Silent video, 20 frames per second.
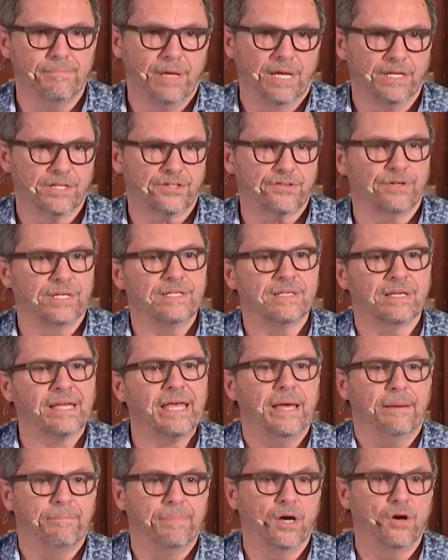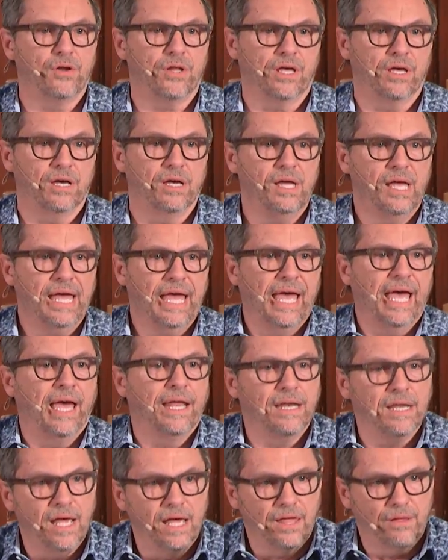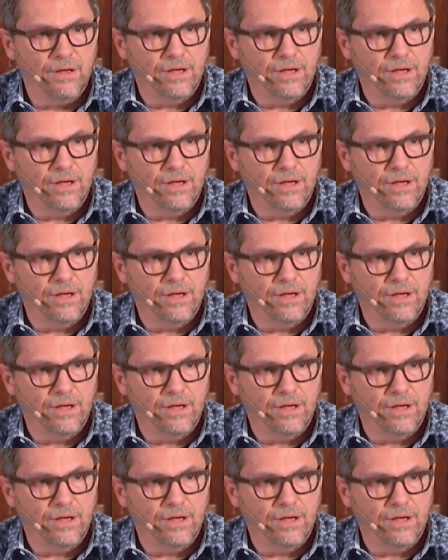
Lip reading: Ministries in Cambodia and